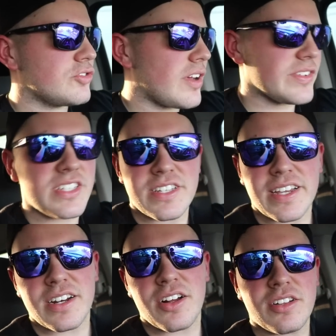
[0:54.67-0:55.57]
driving
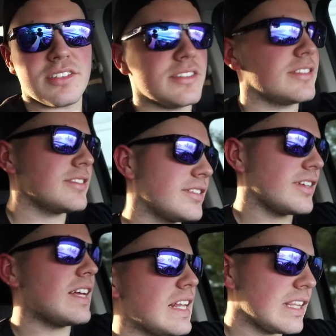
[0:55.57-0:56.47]
stick and all.
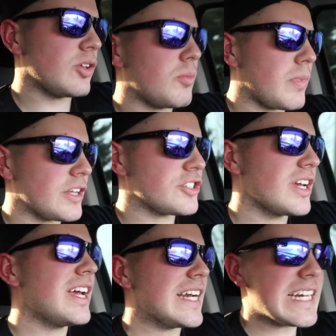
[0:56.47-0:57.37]
A little much. I
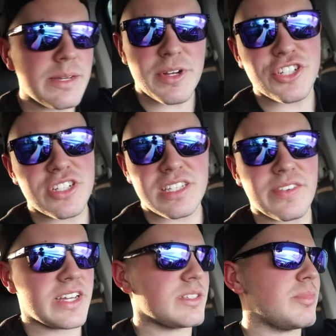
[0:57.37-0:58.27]
need to get my
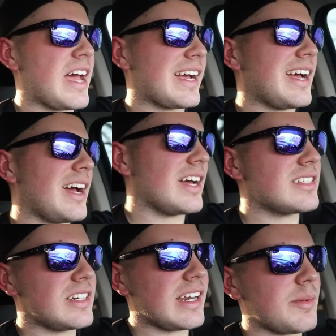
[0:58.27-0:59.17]
G7X back.
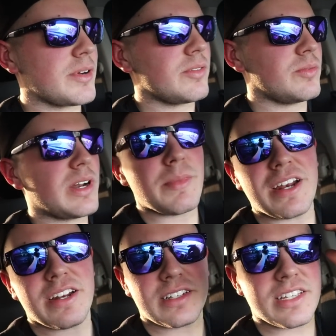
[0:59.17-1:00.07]
Tonight, when I'm
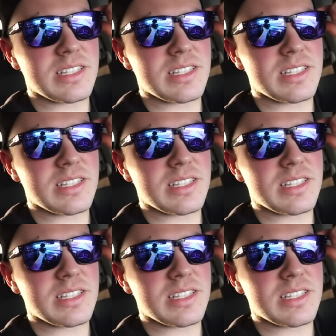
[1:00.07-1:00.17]
editing